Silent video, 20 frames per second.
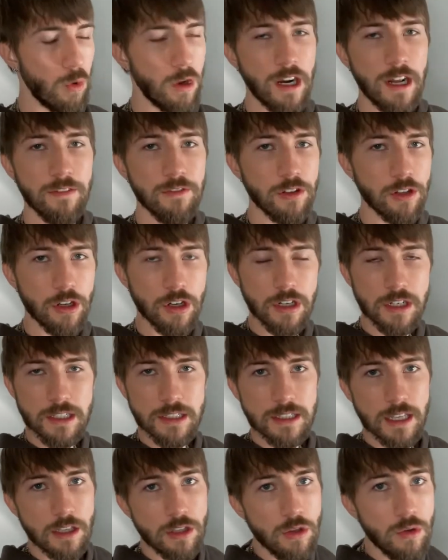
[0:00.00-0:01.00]
I've learned is
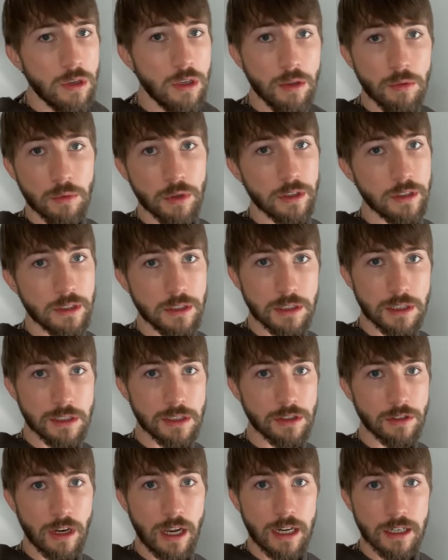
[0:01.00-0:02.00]
that you can really
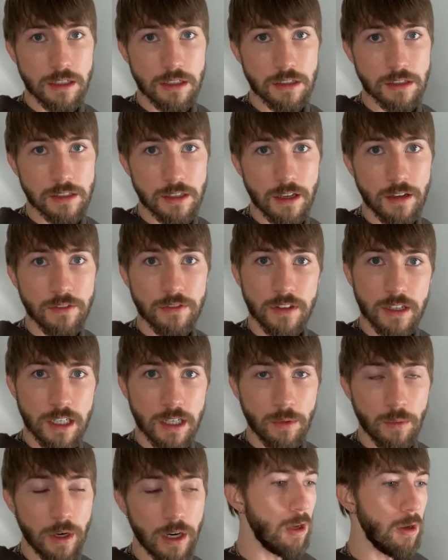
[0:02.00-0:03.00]
distract yourself
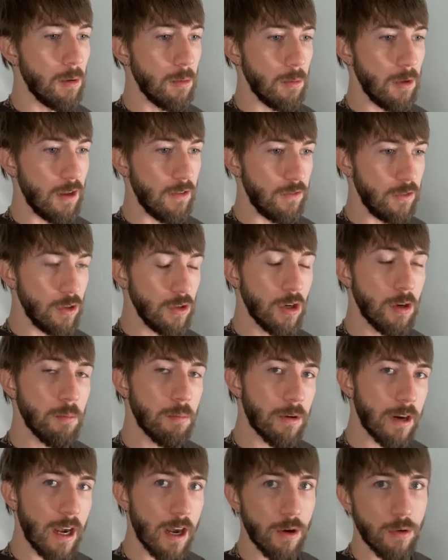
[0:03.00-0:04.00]
anywhere. if you don't
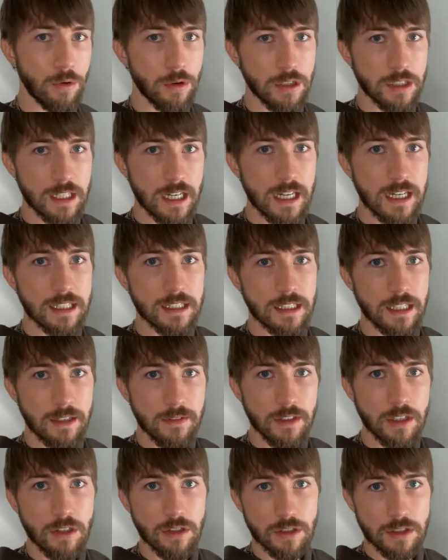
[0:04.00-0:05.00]
prioritize giving
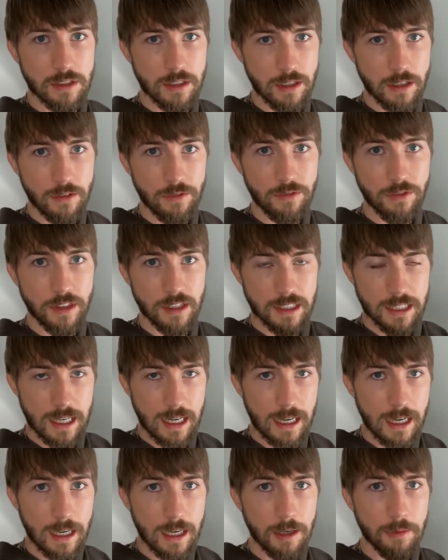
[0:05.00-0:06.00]
yourself the
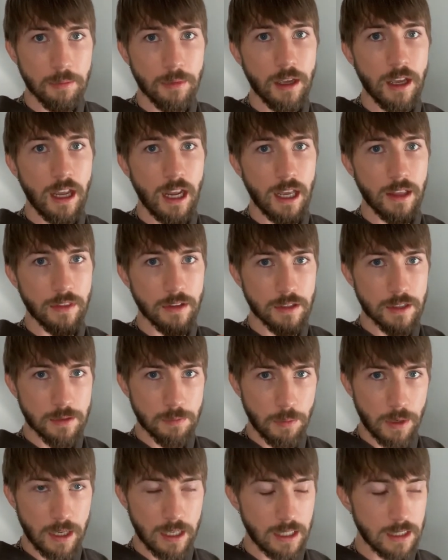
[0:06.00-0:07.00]
time and the
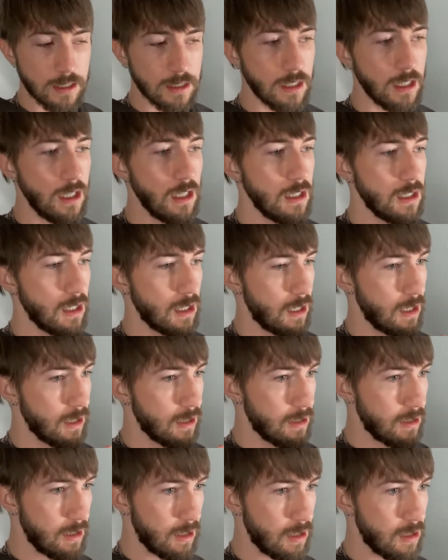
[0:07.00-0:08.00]
space to get
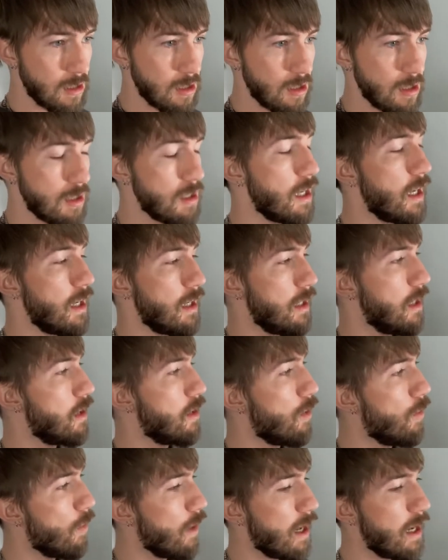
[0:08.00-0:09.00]
centered and get
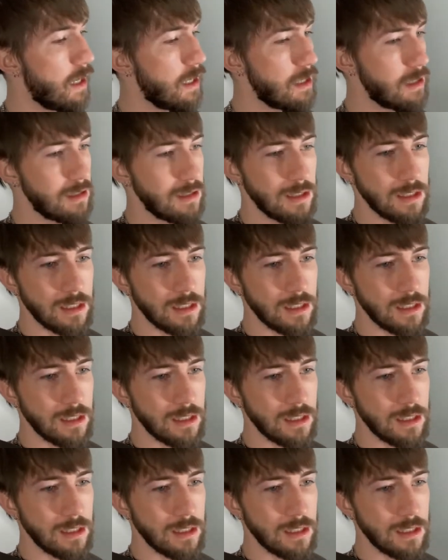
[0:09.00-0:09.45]
quiet,